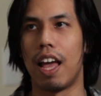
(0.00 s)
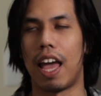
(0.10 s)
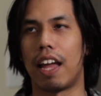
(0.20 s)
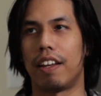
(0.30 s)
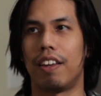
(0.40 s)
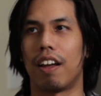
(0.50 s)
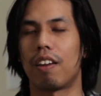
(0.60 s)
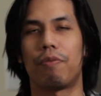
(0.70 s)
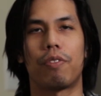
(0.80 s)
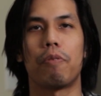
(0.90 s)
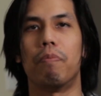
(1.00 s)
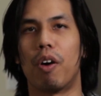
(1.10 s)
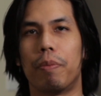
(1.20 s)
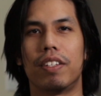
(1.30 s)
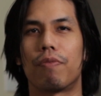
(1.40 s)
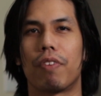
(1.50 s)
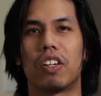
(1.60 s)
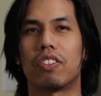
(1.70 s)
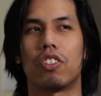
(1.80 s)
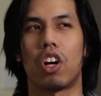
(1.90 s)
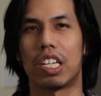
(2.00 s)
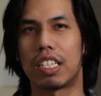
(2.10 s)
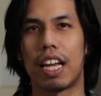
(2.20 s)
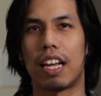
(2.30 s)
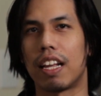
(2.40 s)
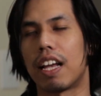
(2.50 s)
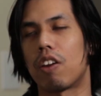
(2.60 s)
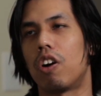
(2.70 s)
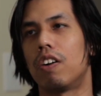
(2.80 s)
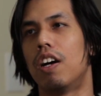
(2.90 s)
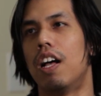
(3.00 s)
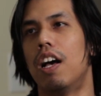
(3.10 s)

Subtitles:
and none of their moments felt nauseating at all.